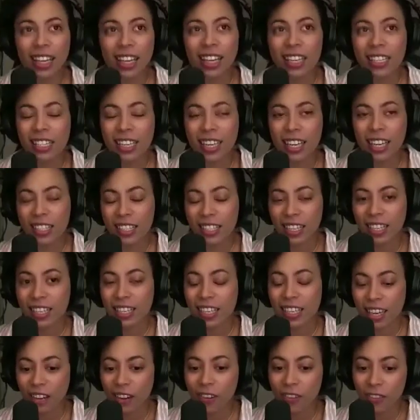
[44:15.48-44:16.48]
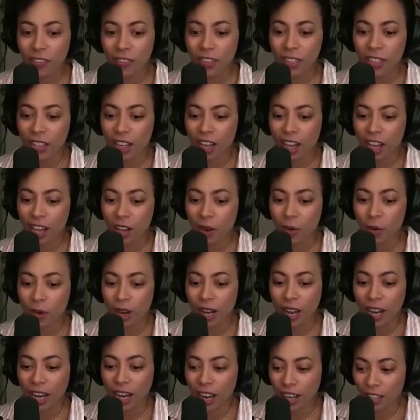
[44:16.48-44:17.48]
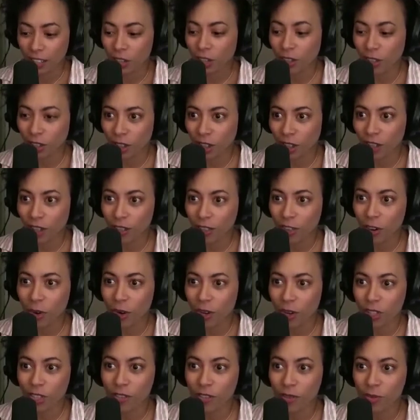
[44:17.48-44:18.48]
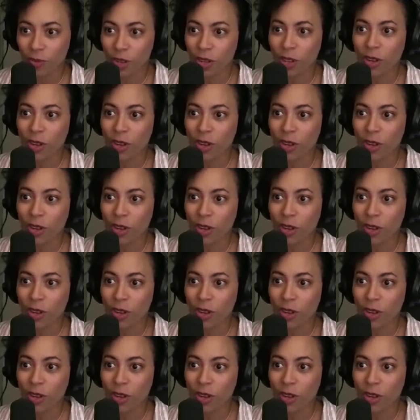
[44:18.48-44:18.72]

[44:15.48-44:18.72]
it's a gift, what I got to learn, of course, from you